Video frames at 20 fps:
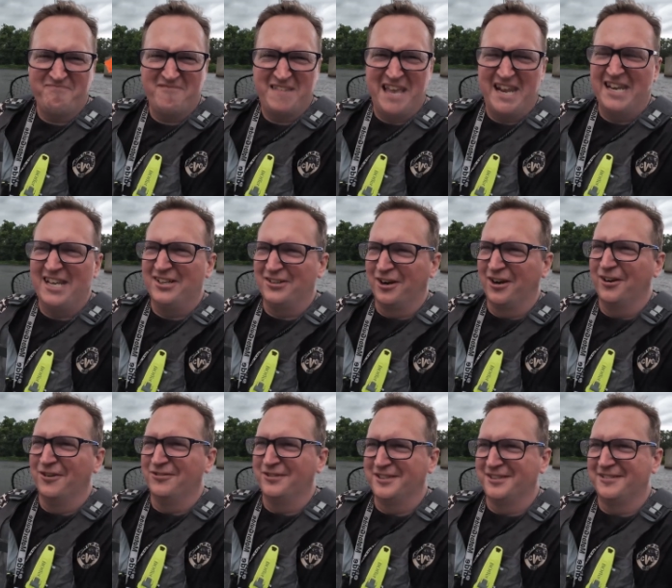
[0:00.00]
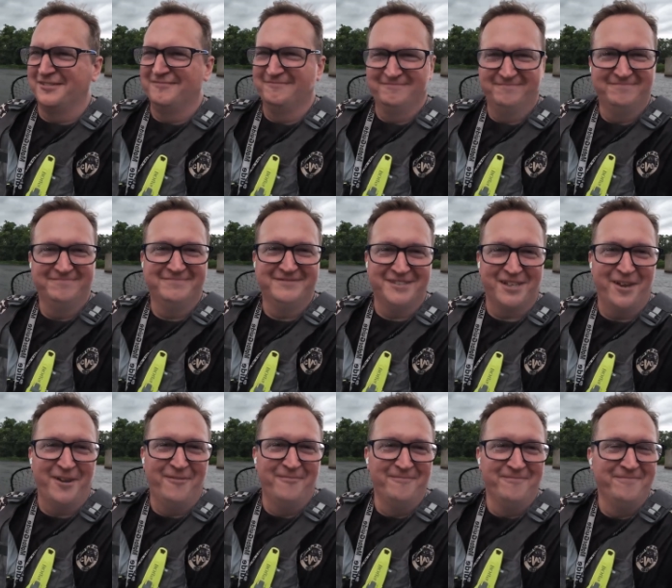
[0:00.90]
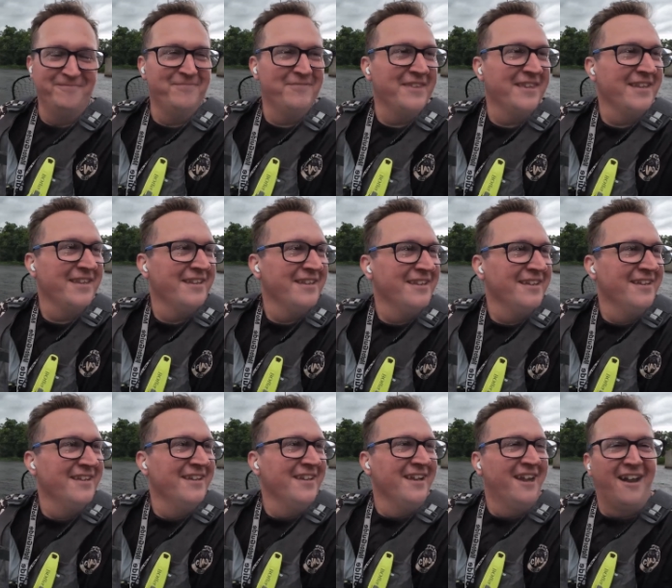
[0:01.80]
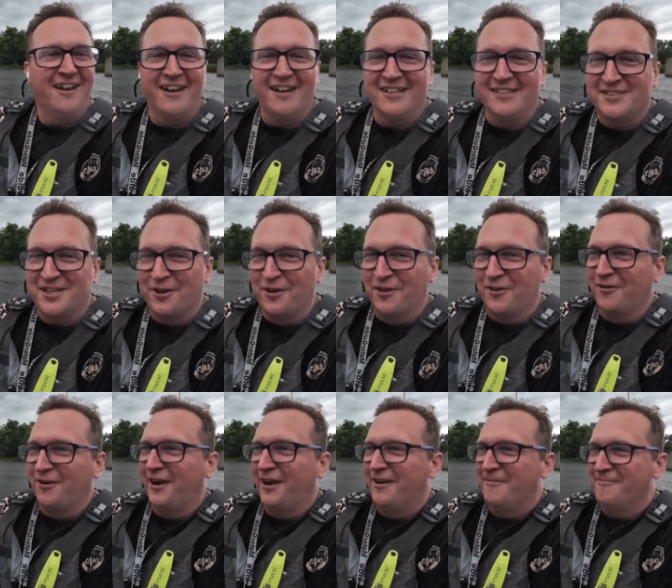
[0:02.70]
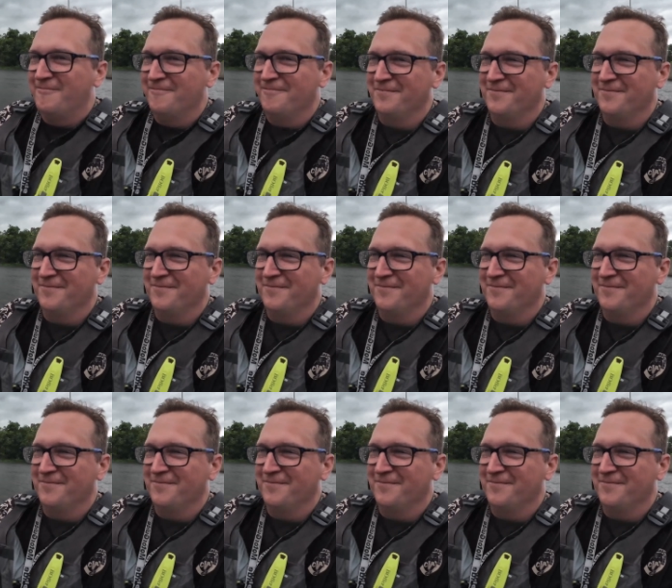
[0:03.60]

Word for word: getting gross. So, all right, let's go to the ramp.